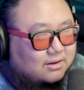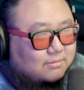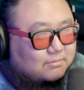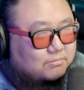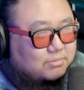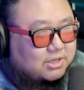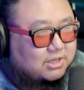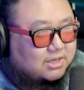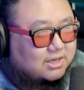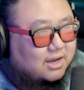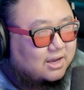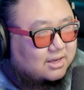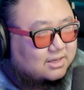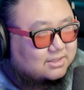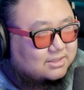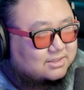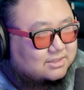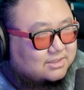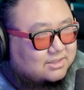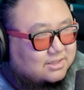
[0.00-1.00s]

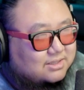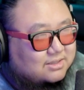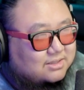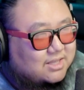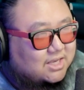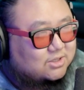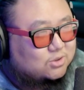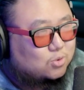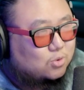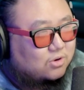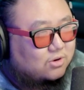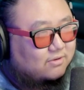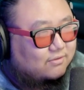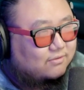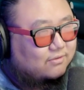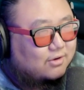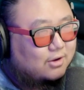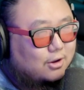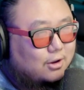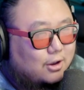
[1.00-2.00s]
because they sort
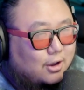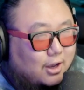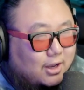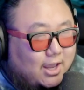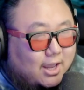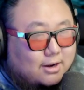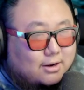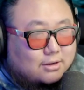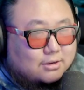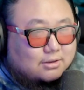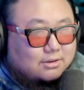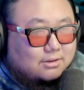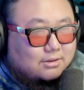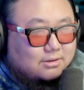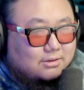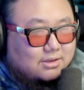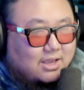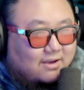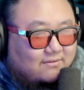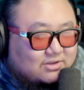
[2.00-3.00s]
of, again,
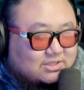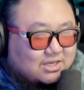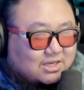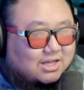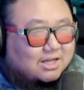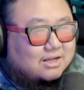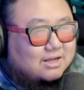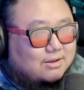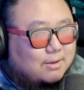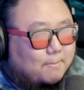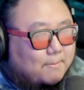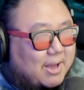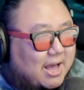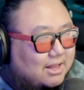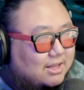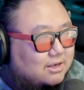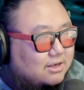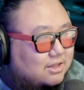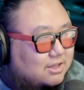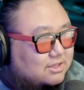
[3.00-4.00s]
gave us a
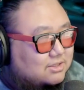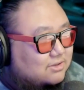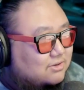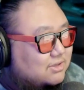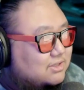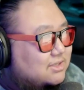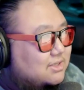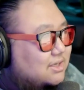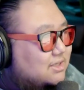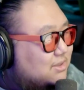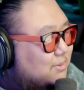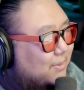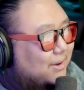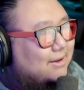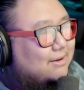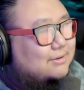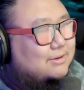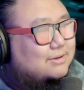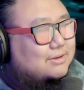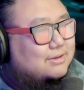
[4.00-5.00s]
palate cleanser. It's
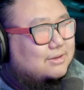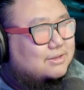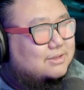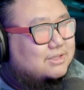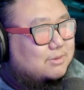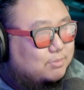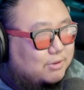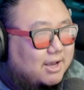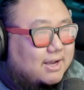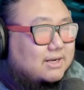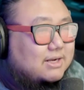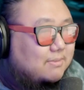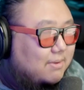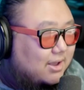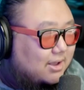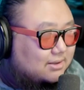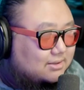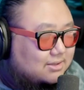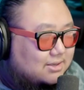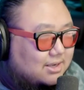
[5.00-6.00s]
about supply and
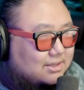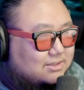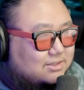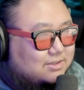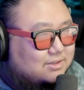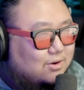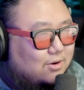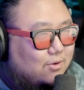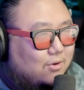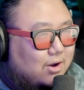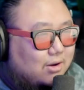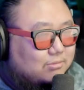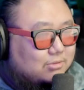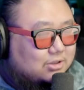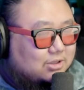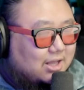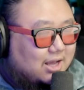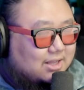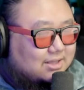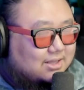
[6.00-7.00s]
demand. And so I'm
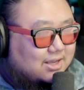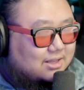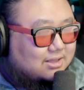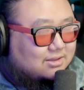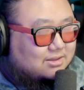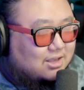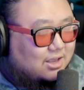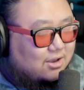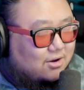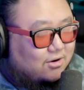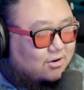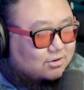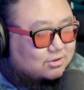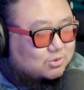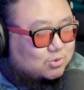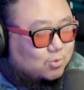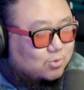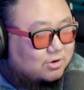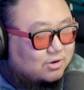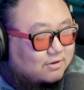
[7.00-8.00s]
glad that they are
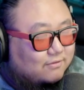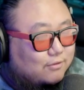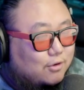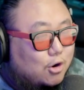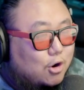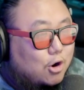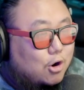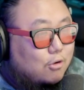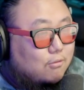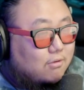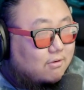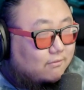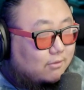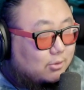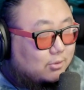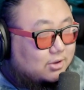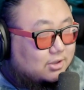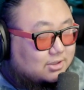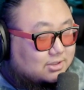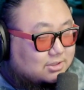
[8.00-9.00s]
sort of
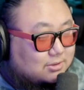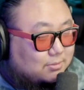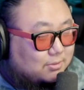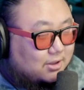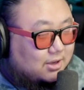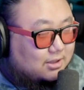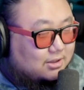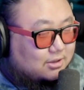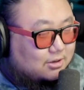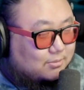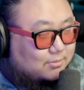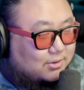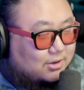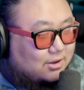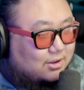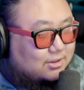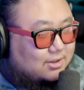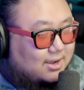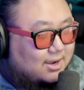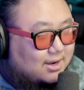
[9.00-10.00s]
revoking the supply a little bit
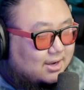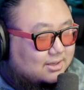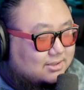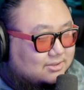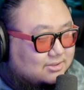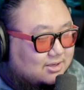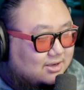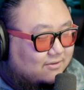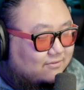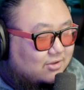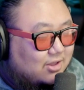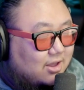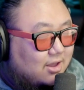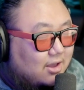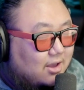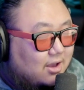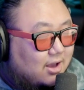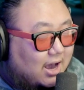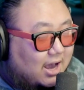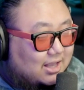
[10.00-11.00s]
on that kind of stuff.
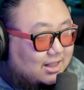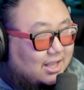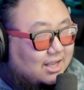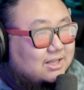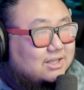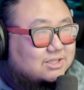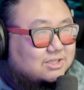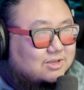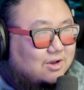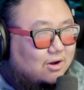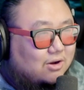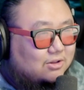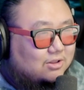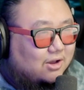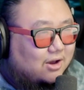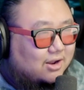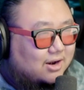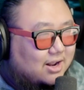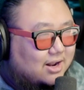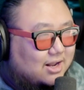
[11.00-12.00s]
I like the song a
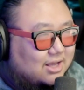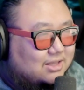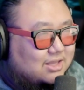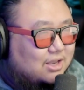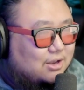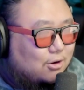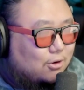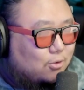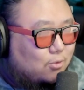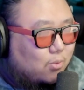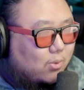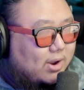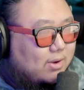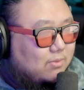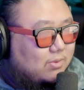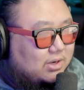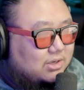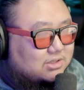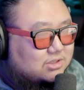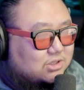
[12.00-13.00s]
lot. And I think a great
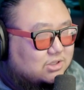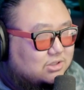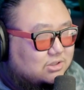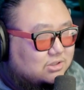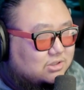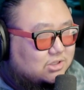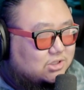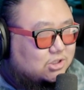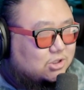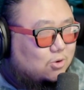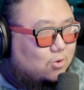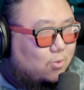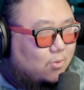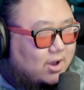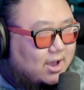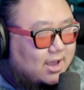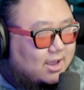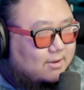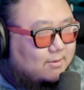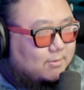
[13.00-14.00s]
way to
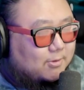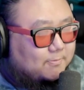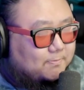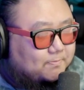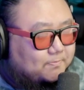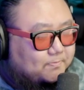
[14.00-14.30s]
describe